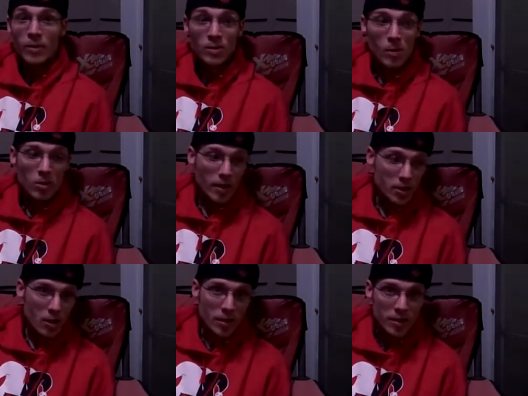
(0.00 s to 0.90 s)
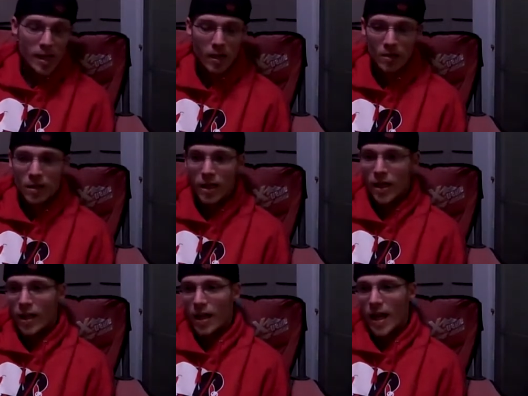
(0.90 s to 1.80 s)
I'm a smoker, as y'all can tell,
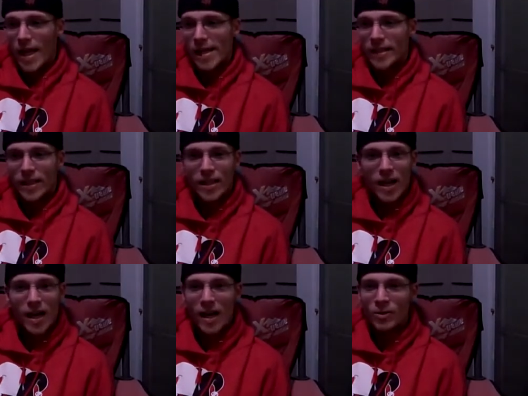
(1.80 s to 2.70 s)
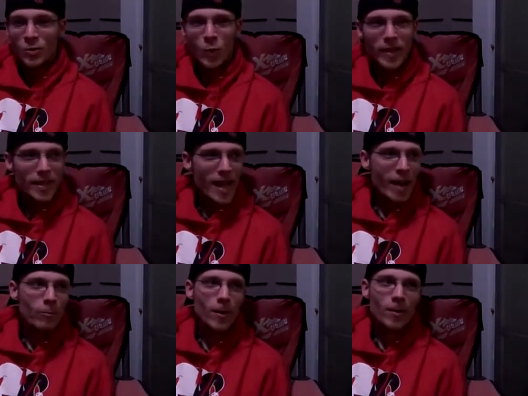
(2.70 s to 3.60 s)
and I was
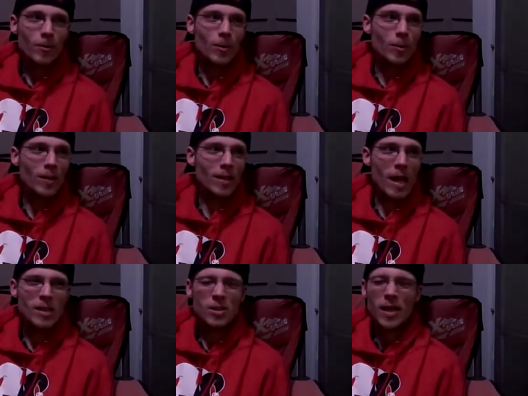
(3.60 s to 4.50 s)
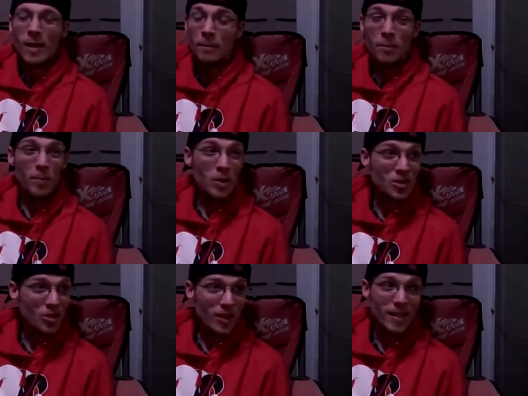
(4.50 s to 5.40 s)
winded halfway through, and I just I
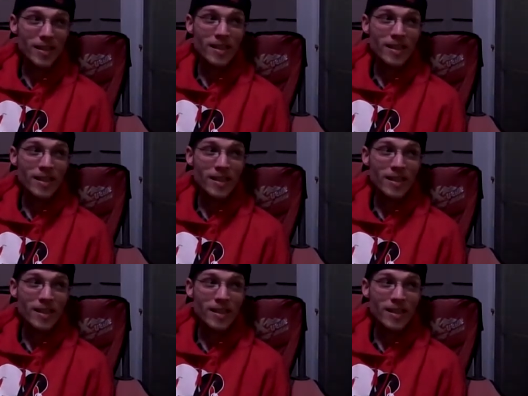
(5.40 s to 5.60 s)
butchered